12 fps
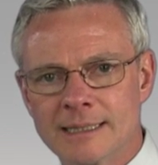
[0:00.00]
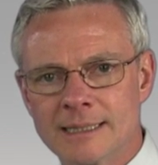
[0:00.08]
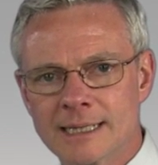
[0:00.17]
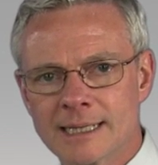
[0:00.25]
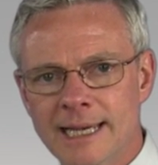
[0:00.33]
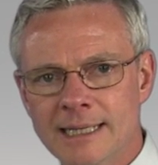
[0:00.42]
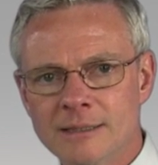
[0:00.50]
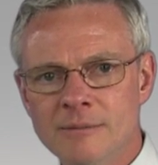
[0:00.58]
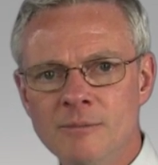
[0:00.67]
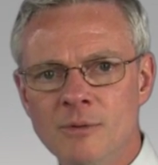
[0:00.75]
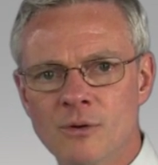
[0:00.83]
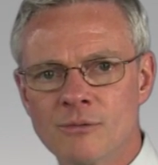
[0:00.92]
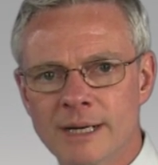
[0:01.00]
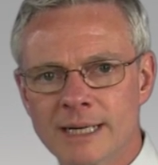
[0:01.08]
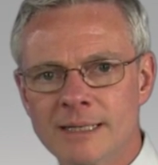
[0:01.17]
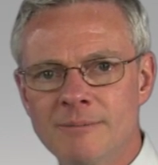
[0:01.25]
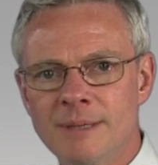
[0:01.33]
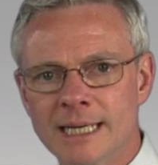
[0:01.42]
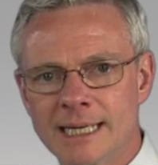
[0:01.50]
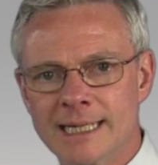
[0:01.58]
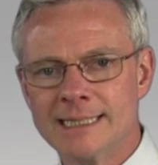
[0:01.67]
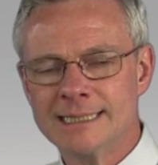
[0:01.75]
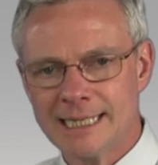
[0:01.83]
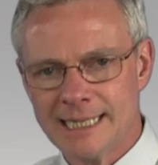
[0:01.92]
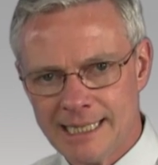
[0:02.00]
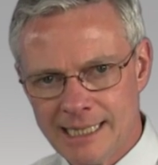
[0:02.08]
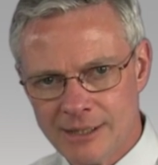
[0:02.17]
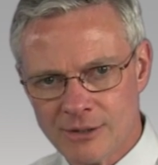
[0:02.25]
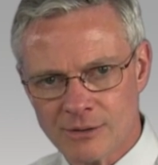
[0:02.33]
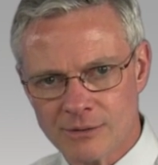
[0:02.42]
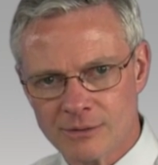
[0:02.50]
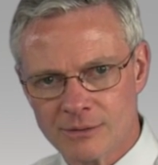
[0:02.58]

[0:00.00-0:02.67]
the kingdom already begins here.